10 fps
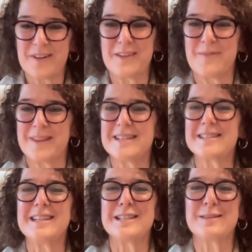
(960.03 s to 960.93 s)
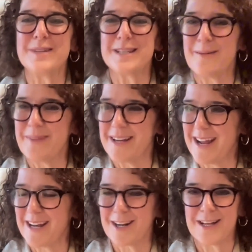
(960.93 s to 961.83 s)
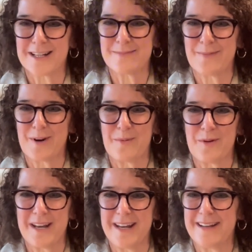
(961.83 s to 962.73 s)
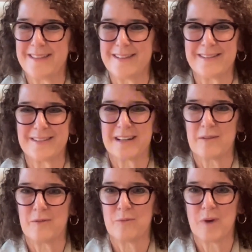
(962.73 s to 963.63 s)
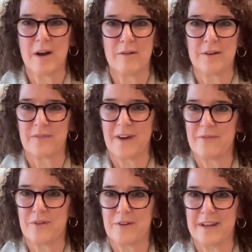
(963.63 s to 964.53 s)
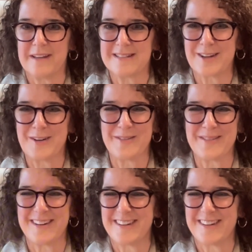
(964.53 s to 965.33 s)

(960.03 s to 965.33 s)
to leave, but this needs to be done by 9 o'clock tomorrow morning. And they're like, well, it's 5:30. So